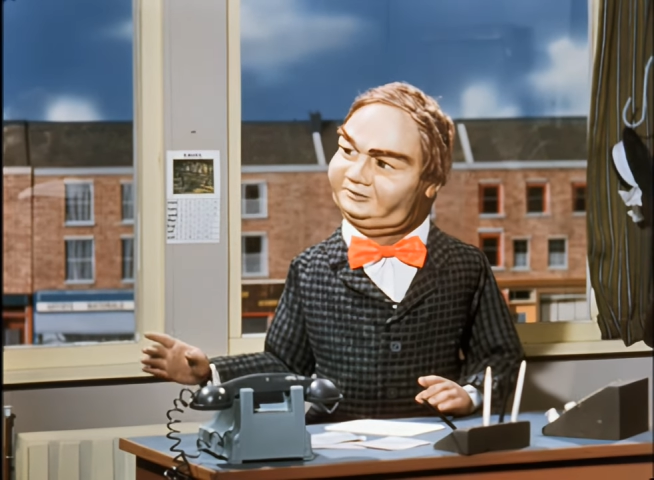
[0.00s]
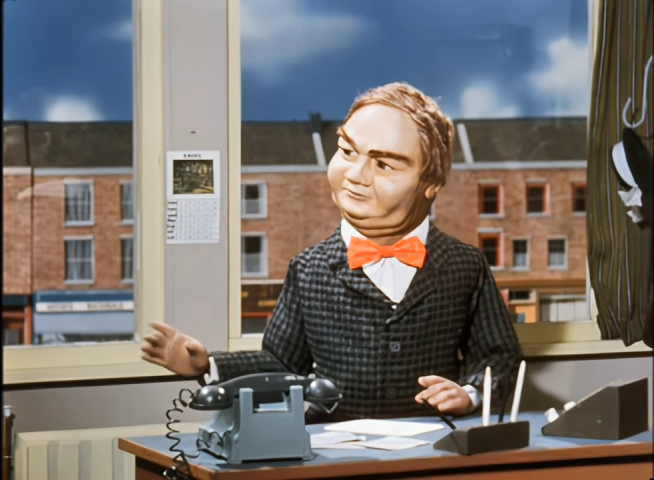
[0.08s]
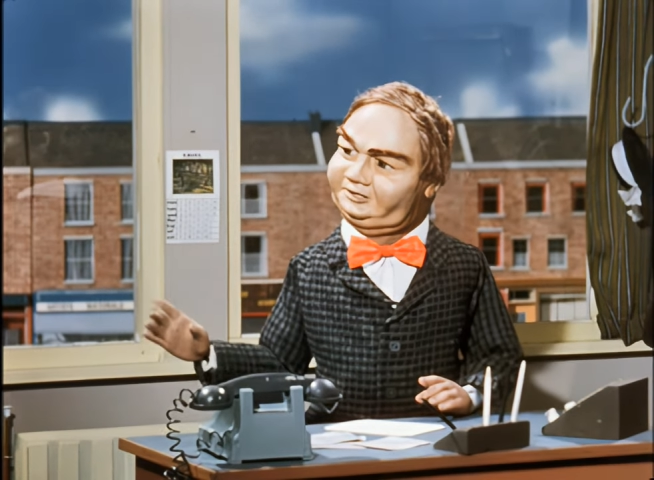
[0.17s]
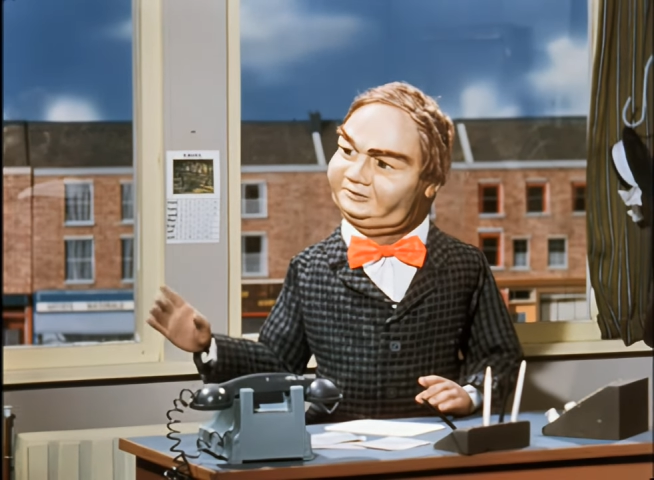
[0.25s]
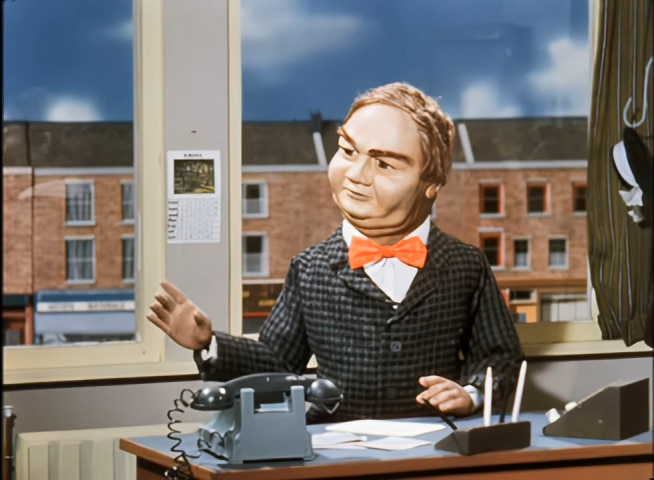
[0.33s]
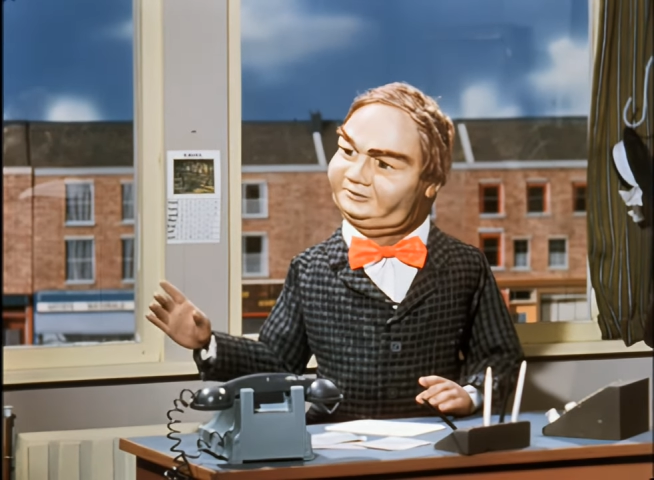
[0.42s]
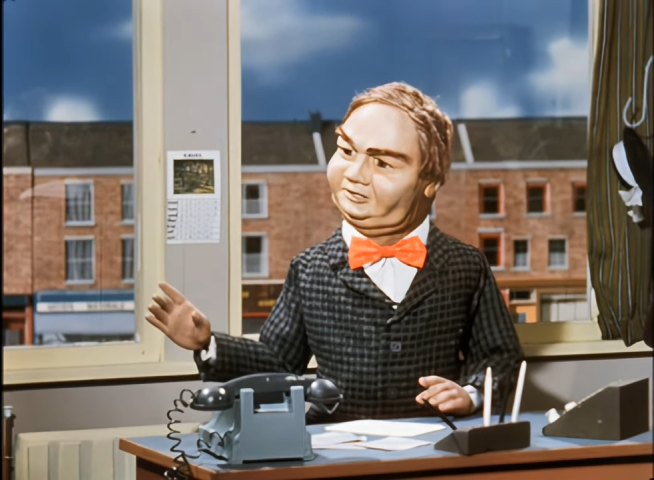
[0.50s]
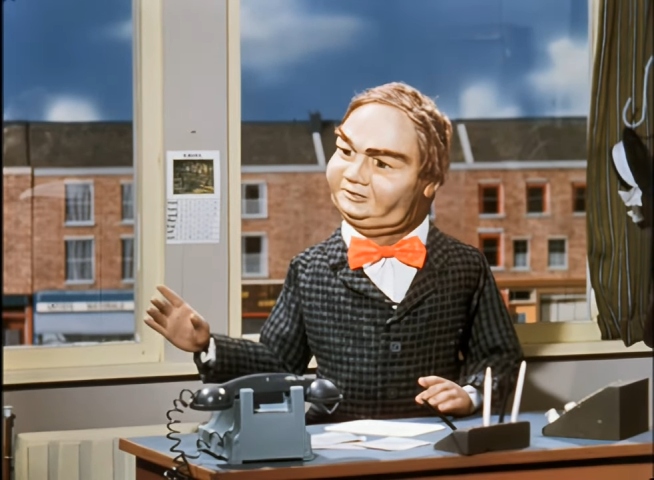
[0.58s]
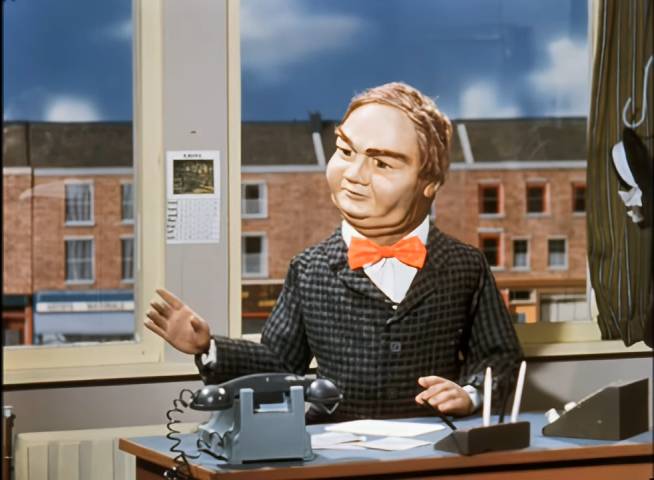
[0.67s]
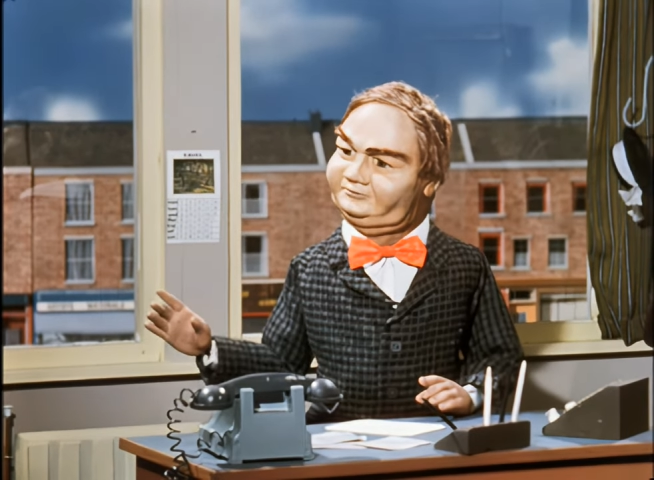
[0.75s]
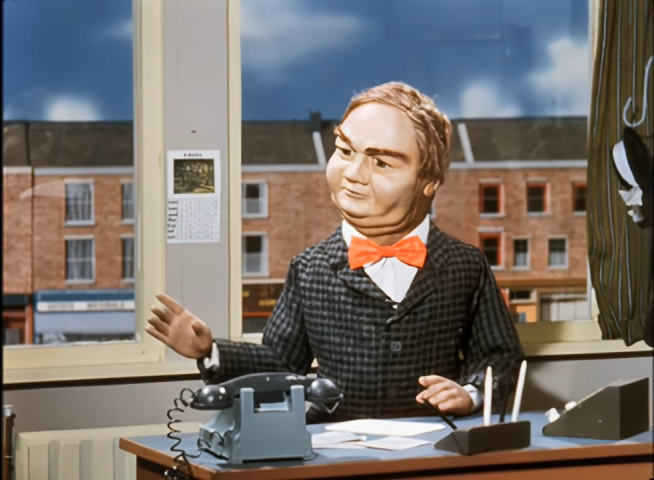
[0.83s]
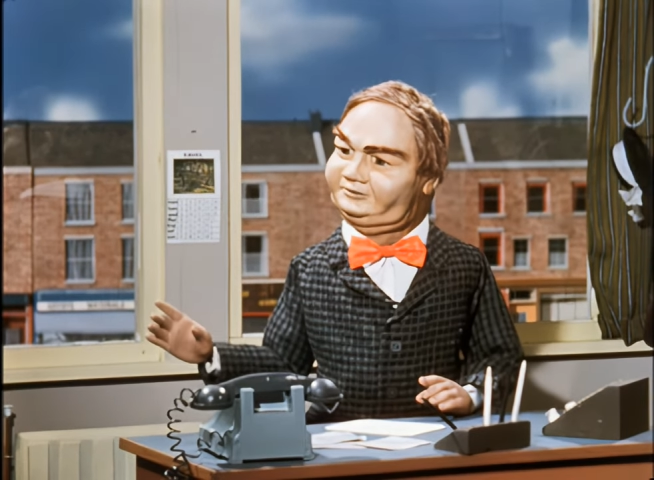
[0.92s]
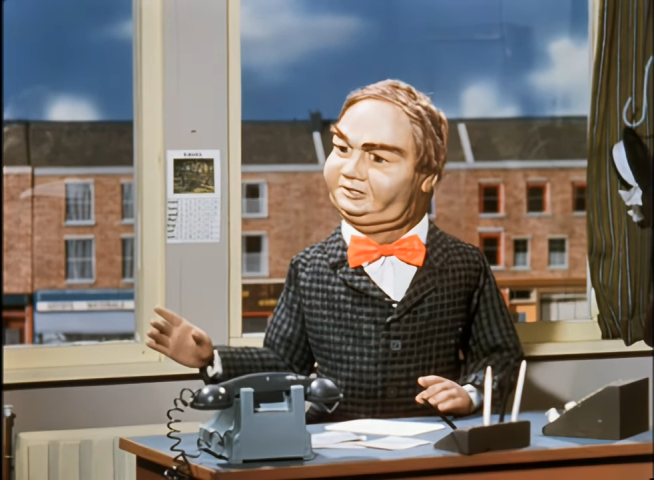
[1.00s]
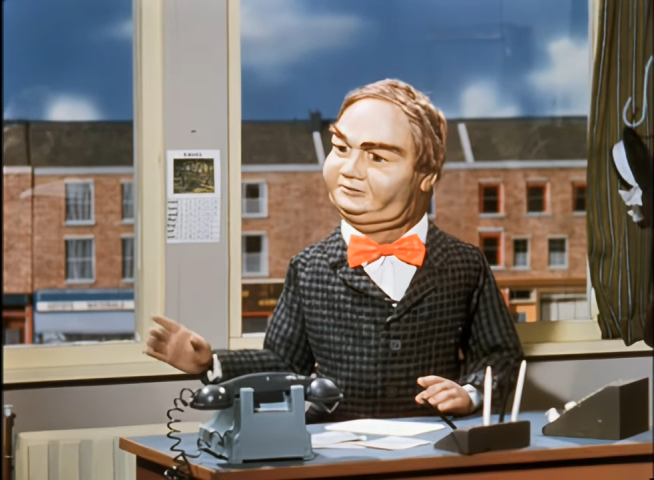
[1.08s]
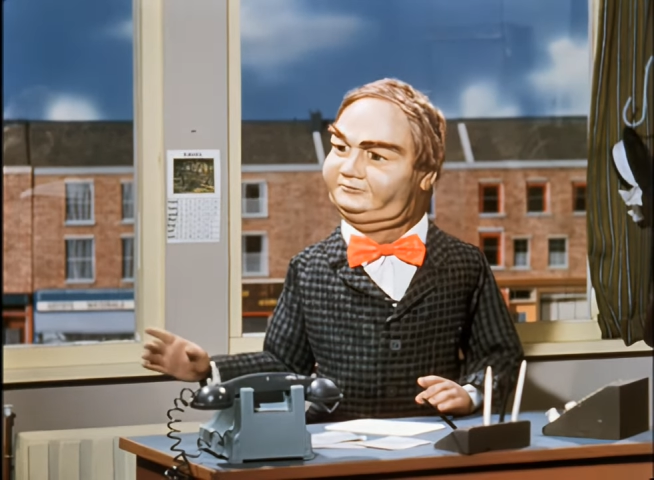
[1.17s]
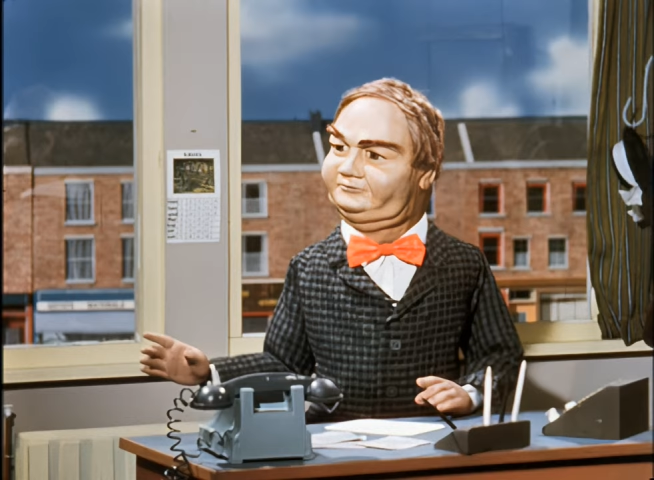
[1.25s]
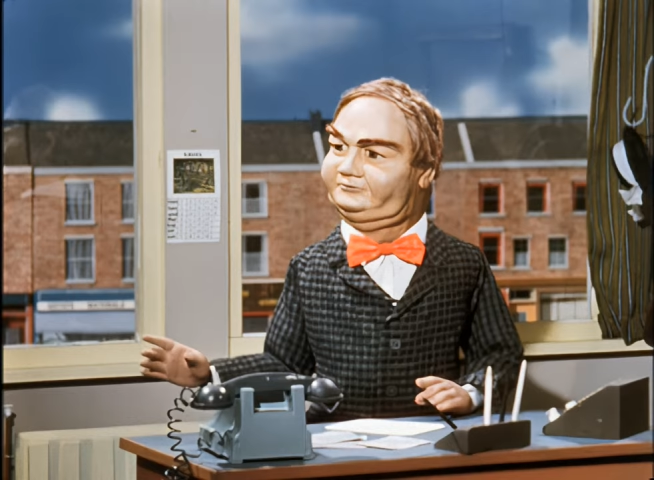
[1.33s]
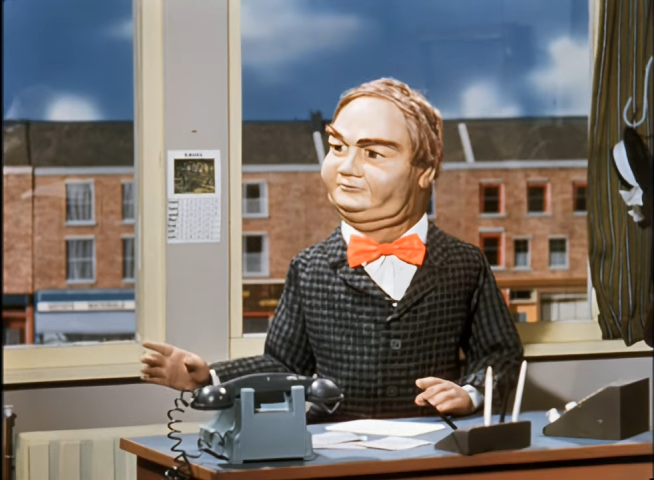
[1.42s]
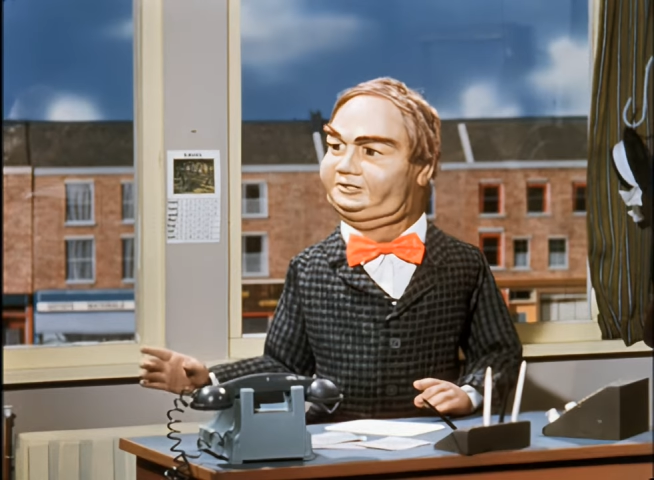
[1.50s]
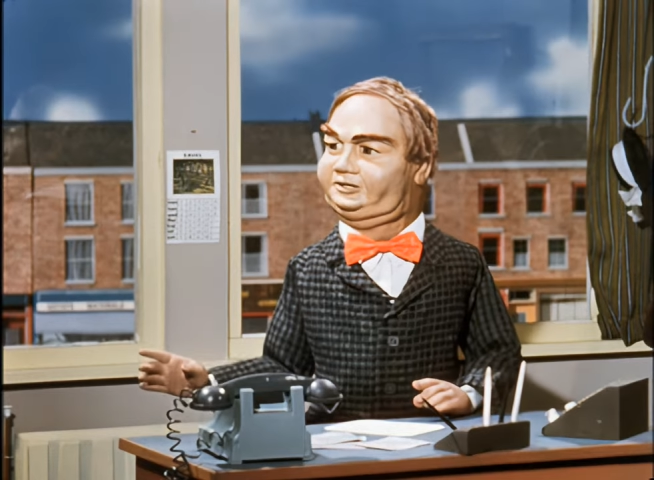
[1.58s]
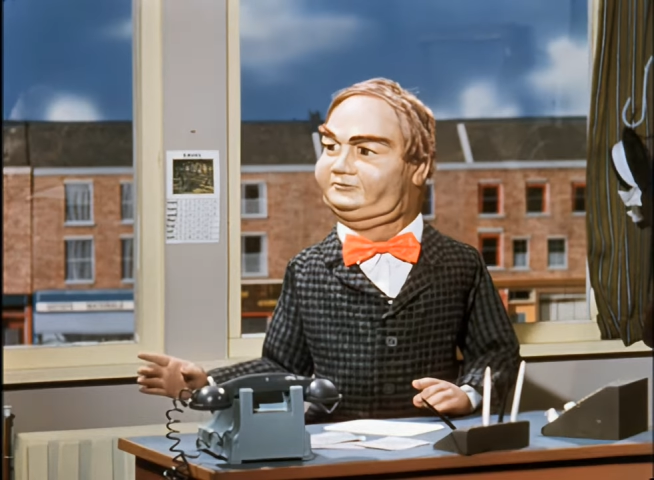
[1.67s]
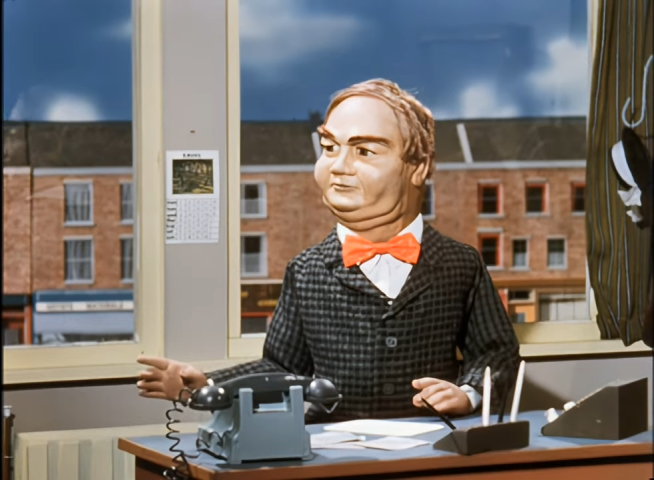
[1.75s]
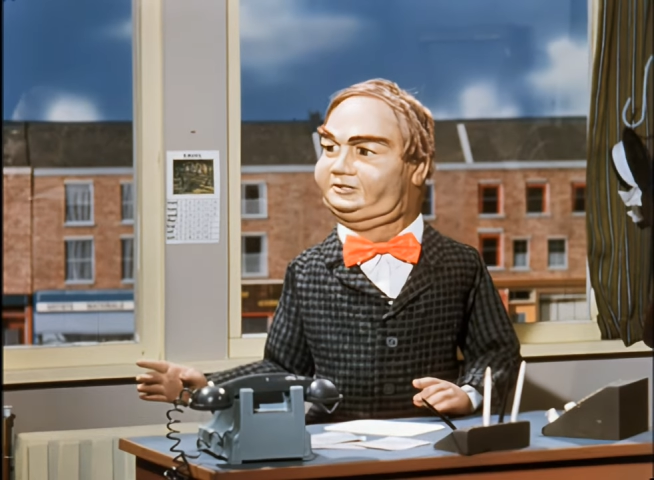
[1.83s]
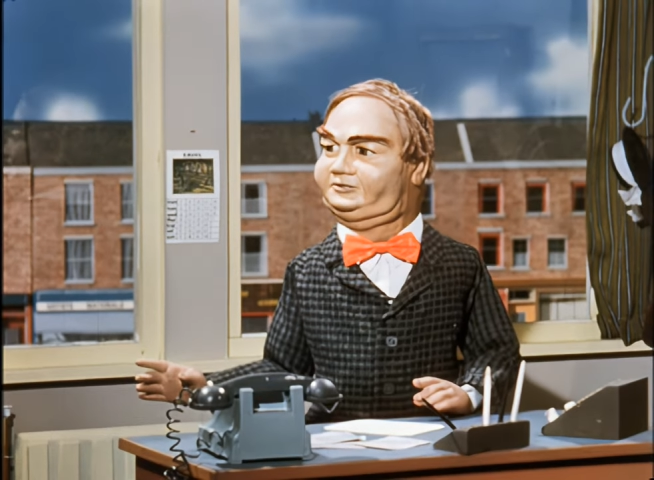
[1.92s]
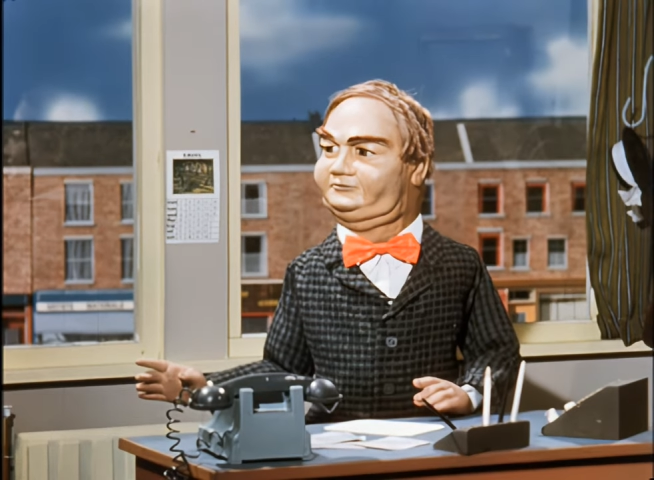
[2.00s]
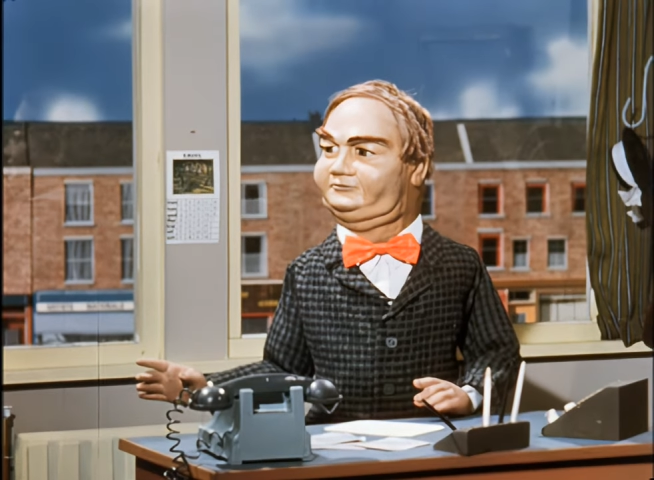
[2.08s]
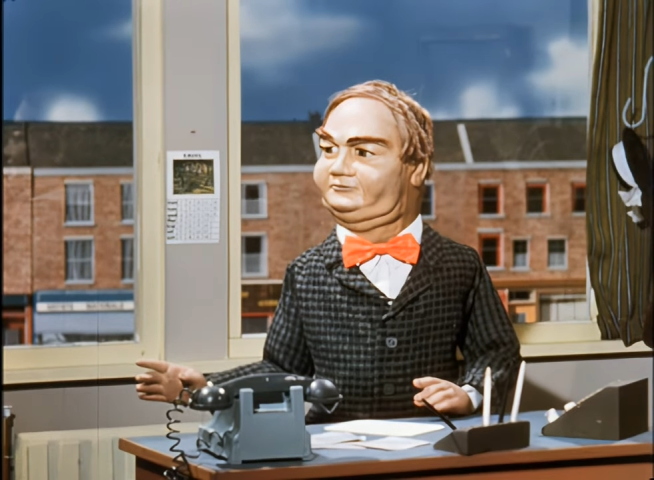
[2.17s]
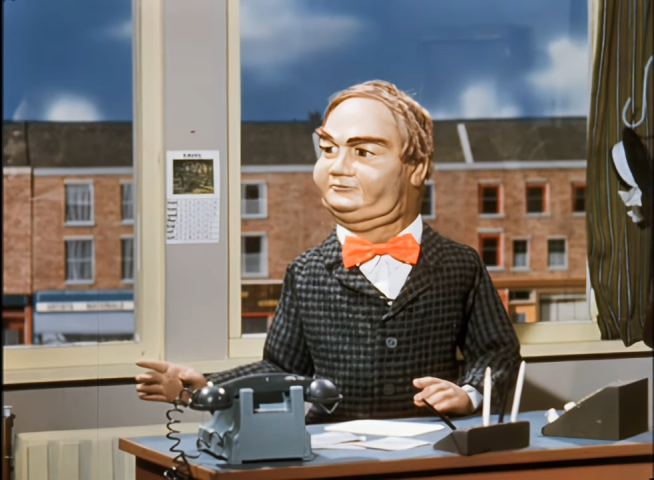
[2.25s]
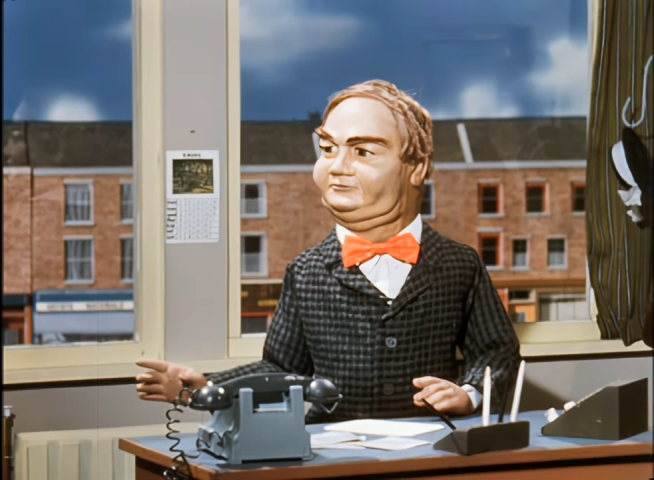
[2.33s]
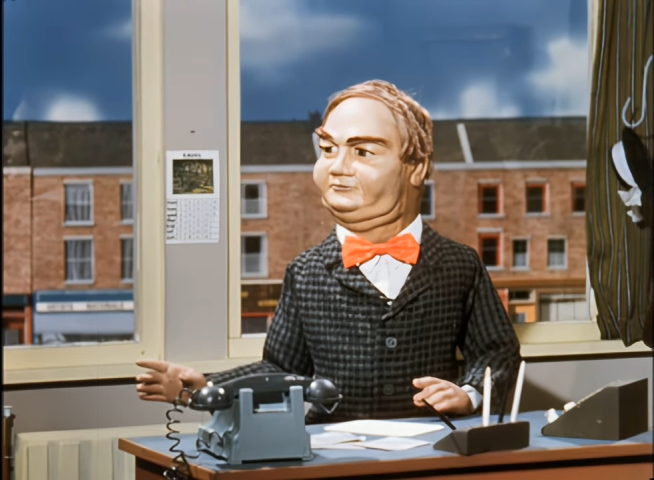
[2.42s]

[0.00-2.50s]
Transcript: doorman has a bad cold and has gone home.